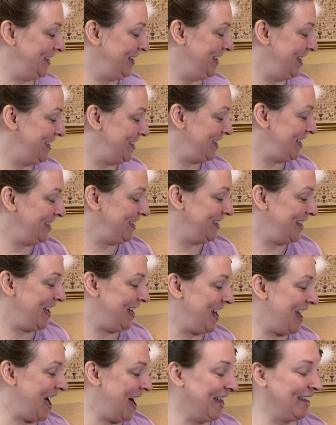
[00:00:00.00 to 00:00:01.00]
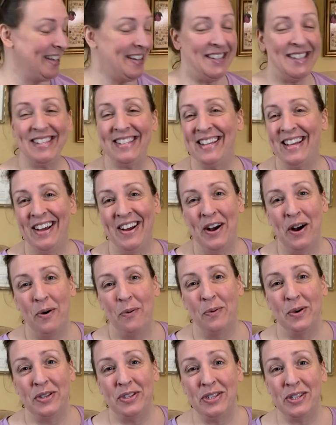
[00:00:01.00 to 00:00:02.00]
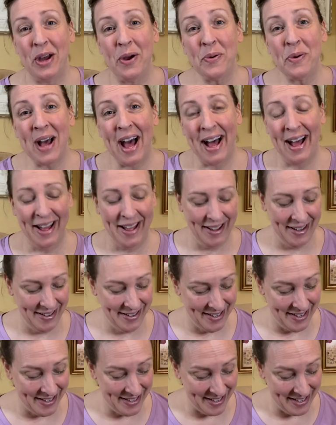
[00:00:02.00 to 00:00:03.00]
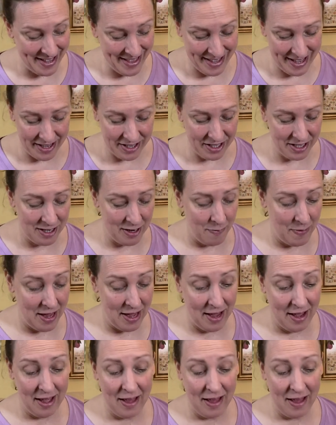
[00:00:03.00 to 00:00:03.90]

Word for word: As I said, Alice was so kind to send these to me,